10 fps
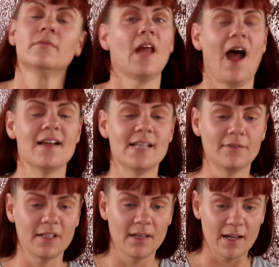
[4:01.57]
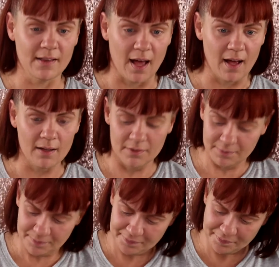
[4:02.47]
Yeah, I definitely like that.
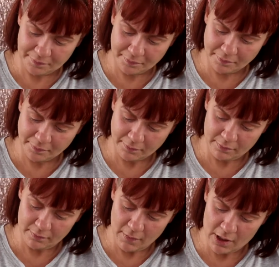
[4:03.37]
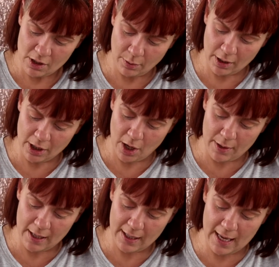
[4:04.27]
And we're going to go
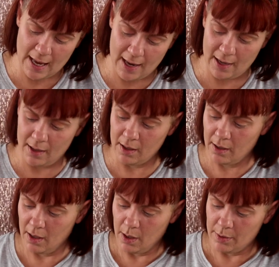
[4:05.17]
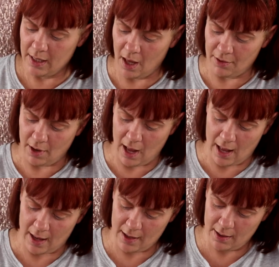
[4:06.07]
in again, the other
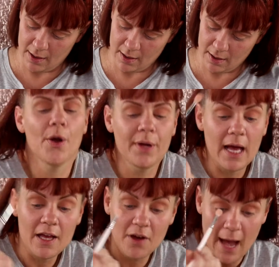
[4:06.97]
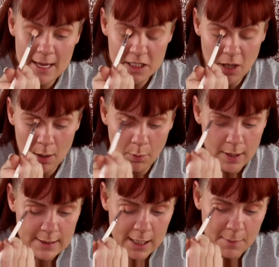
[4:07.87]
eye. Okay, you guys, so I
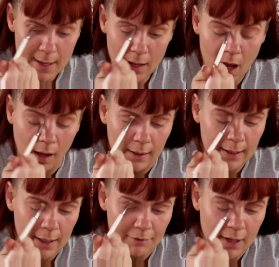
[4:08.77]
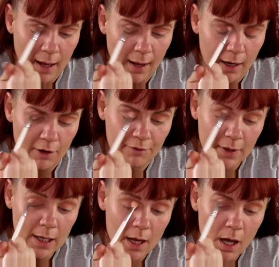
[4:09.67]
was going to make a holiday gift guide
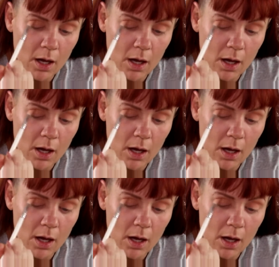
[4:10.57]
video,